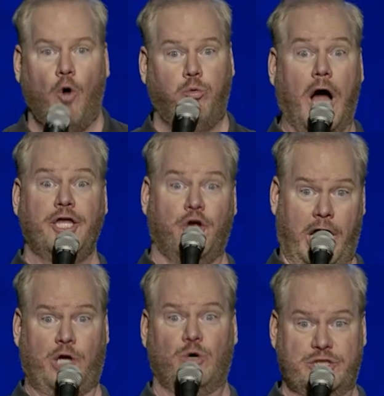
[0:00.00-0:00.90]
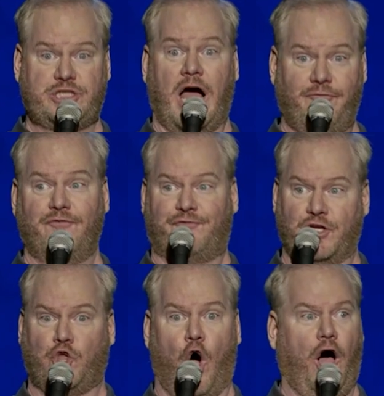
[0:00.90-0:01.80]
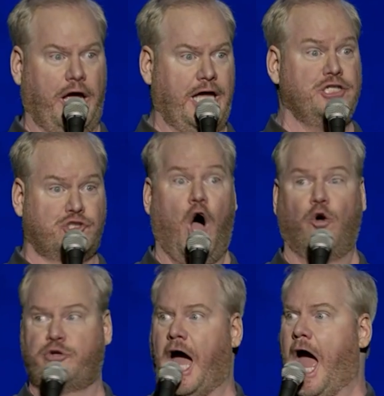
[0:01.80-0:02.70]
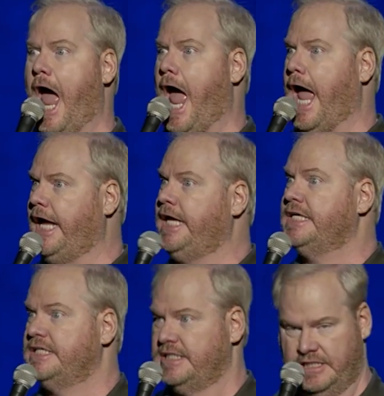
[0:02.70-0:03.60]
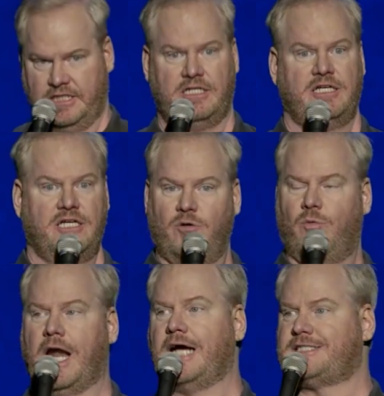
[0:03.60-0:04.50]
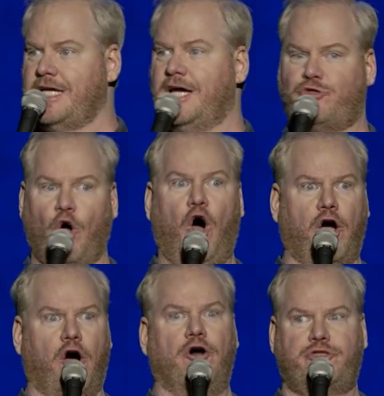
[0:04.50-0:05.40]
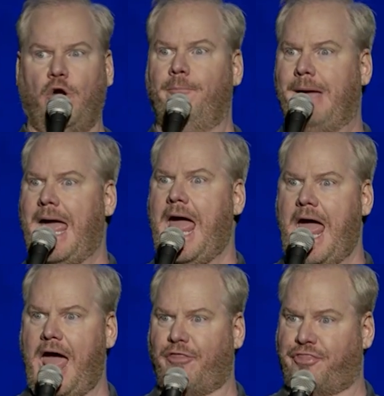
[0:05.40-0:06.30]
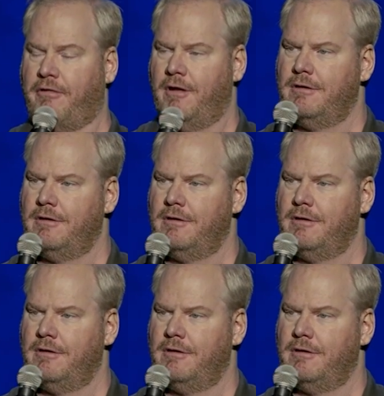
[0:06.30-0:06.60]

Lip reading: Oh, 1 year equals 7 for doggies? Okay. When I see a dog, I'll do math.